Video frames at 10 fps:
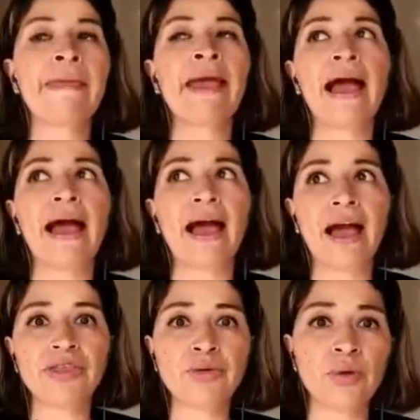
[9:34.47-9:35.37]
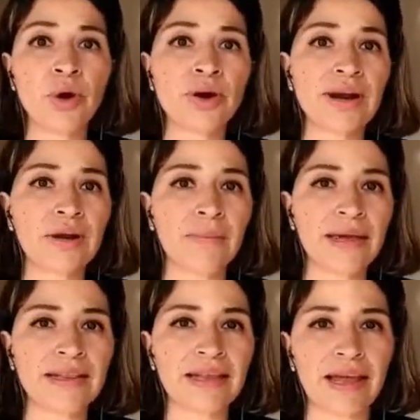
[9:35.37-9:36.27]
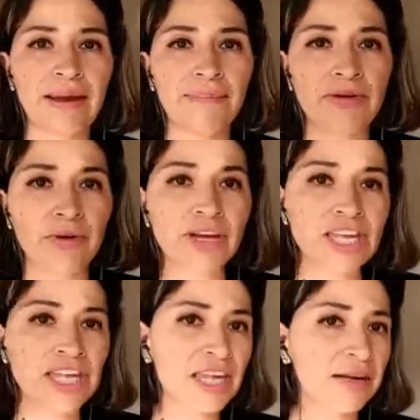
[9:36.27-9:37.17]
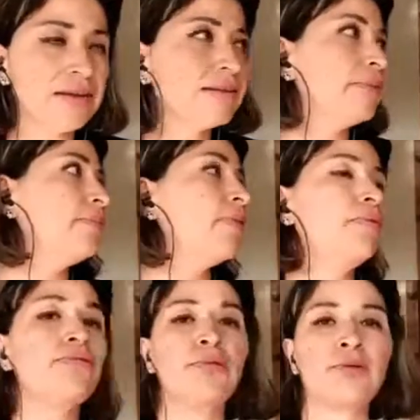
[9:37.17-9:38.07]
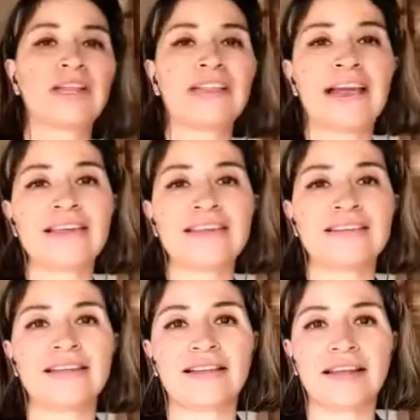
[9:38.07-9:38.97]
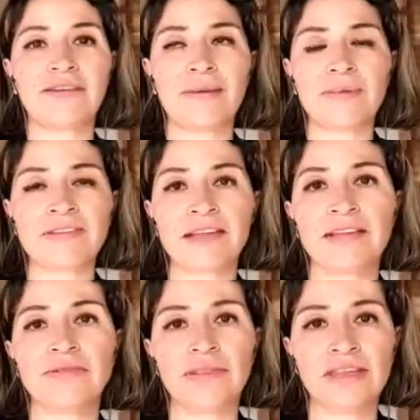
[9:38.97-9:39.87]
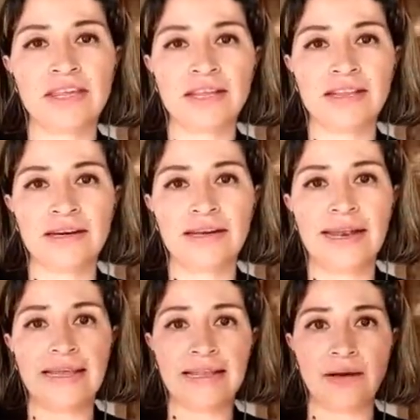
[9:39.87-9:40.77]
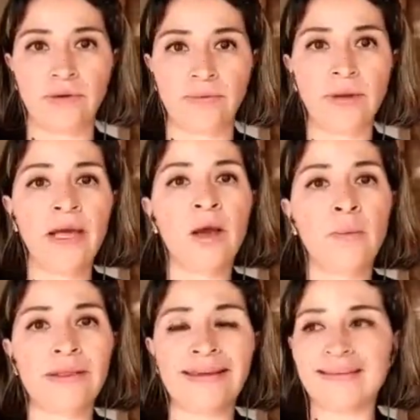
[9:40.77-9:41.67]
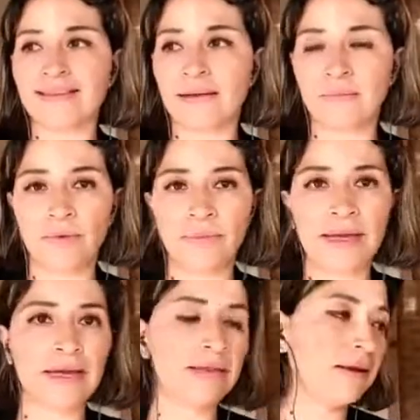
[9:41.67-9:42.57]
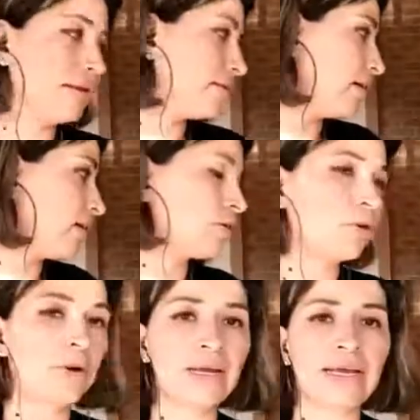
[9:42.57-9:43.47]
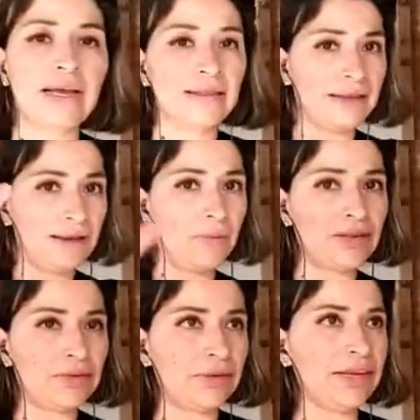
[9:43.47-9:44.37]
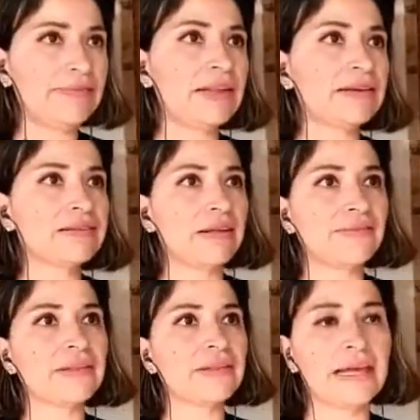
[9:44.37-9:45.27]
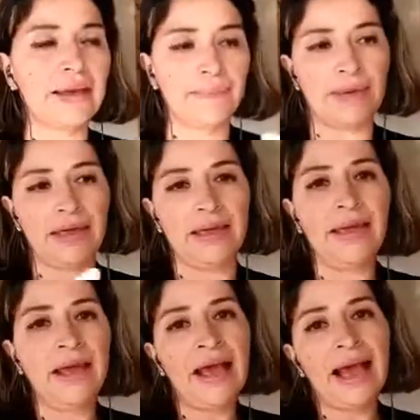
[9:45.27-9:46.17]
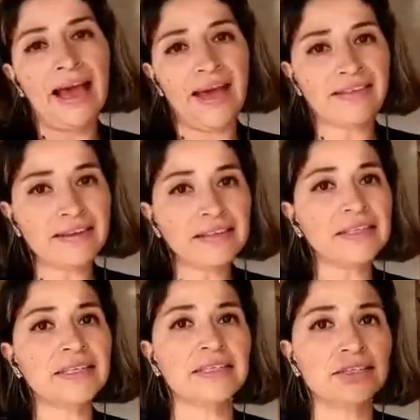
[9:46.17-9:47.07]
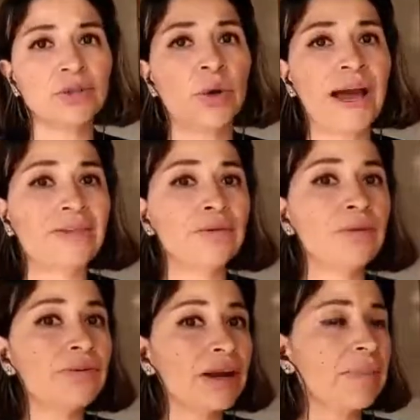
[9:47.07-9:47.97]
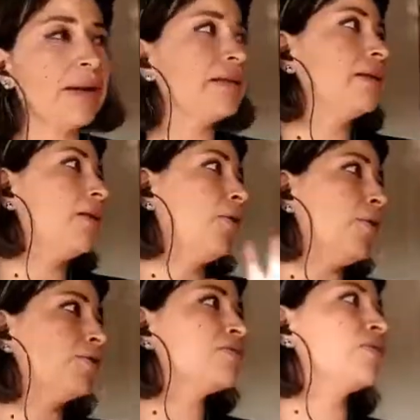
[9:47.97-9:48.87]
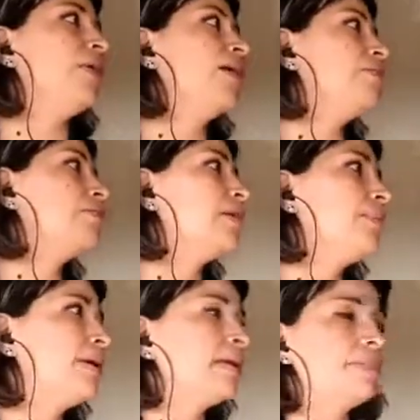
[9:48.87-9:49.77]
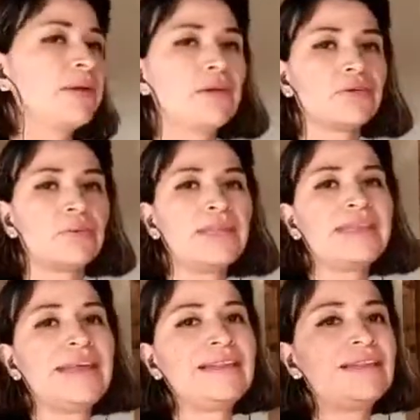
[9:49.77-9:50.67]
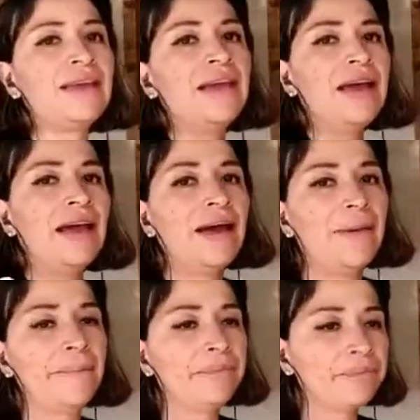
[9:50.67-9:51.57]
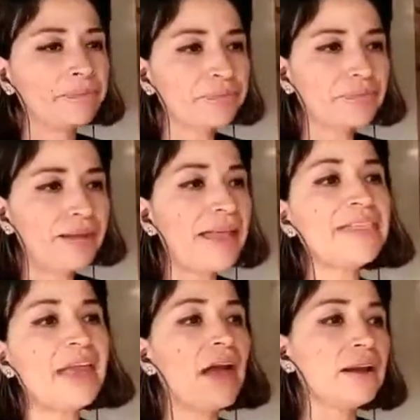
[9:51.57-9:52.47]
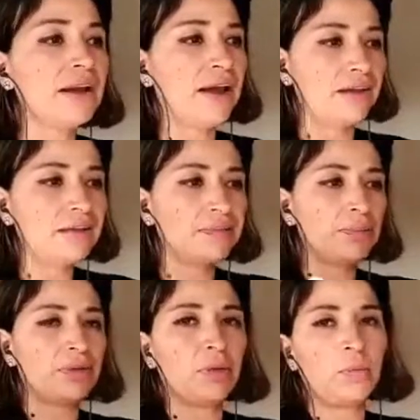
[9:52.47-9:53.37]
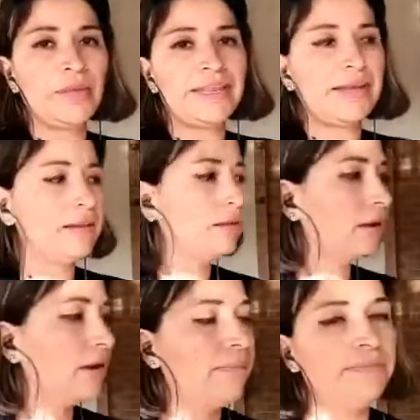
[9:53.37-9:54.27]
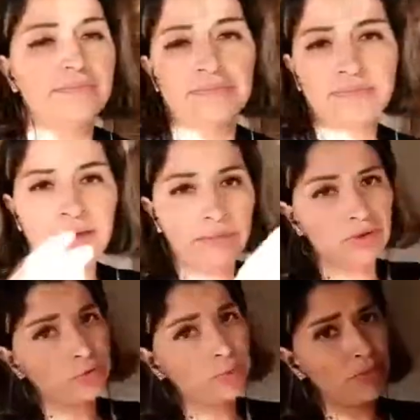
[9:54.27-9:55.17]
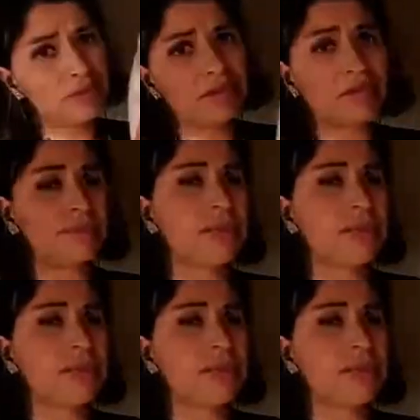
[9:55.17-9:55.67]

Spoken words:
I do not recommend rocking chairs for the danger that they represent to the children later on. When they start moving and they start crawling and they want to lift themselves, it can be a hazard. So I do not recommend it. Also, I don't recommend it because we tend, they are nice, but we tend, I will suppose this is